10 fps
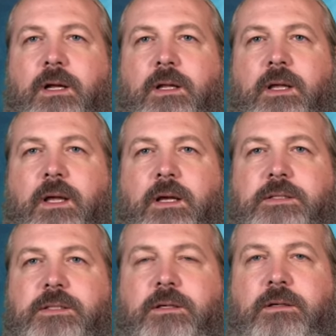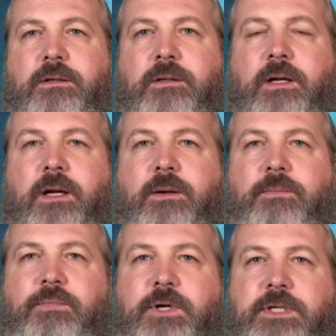Yeah, so
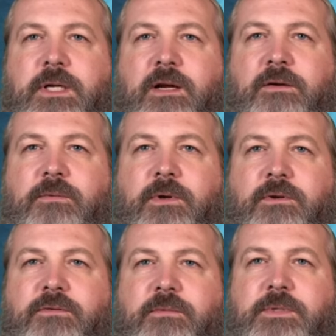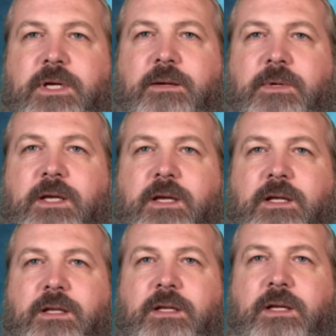appreciate everyone from chiming
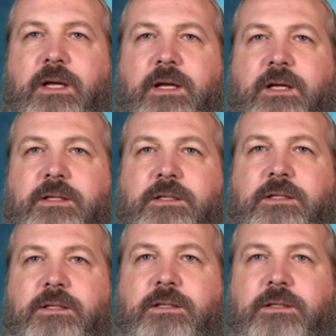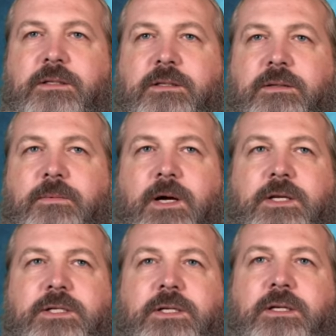in and
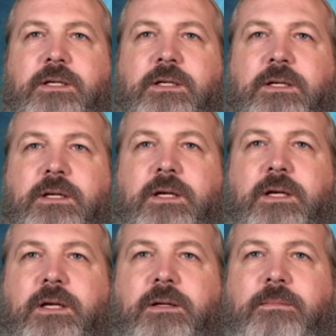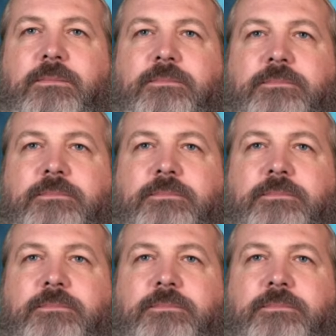watching. I'm